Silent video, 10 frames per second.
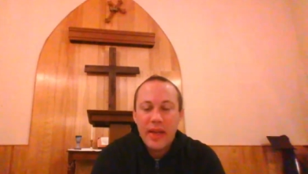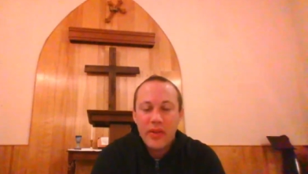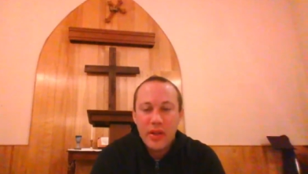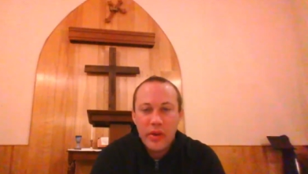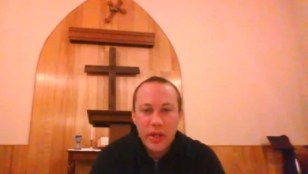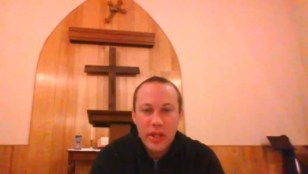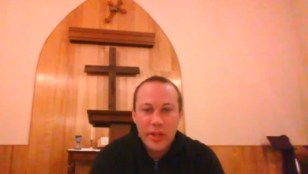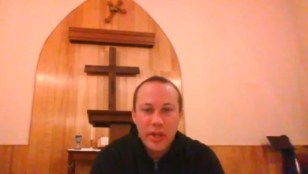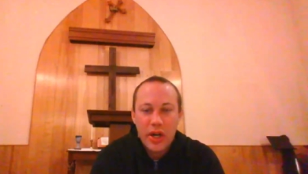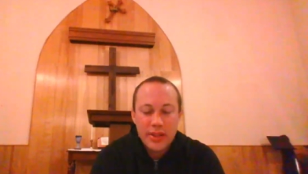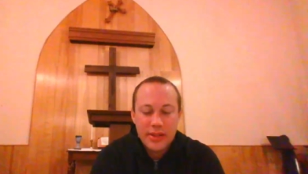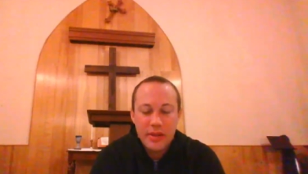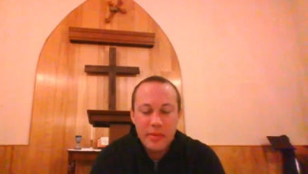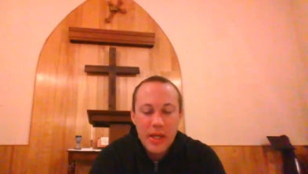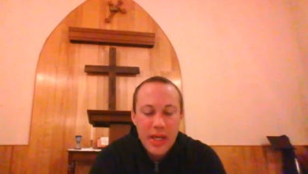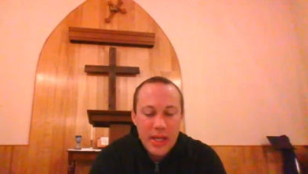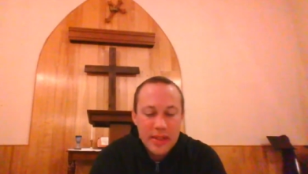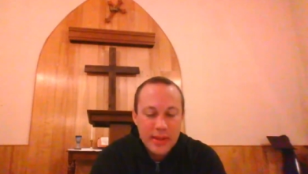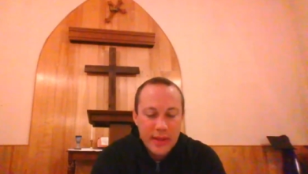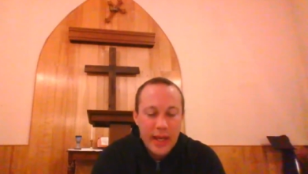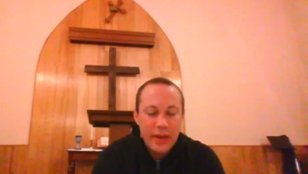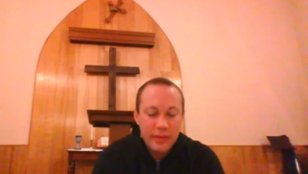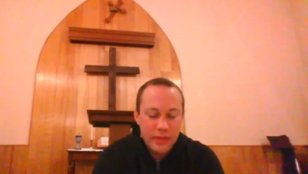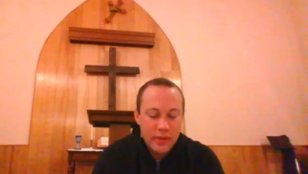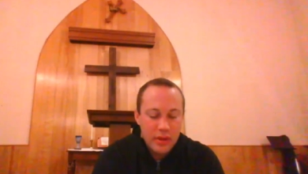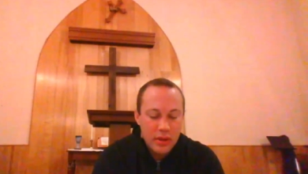even though it could have cost him his life.